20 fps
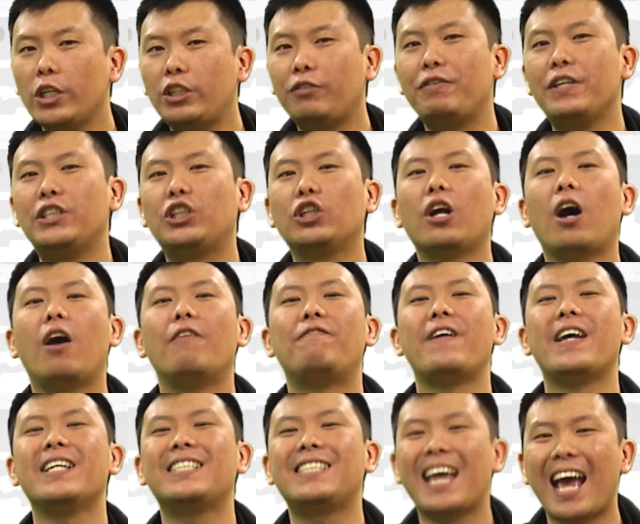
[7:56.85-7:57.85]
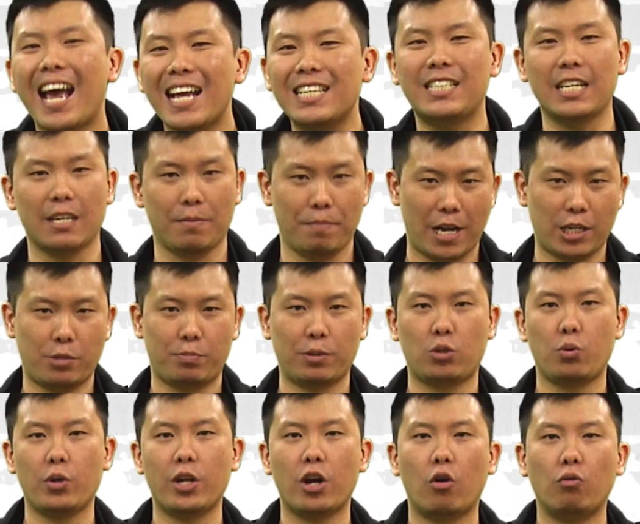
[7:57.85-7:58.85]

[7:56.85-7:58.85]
which featured a fantastic match between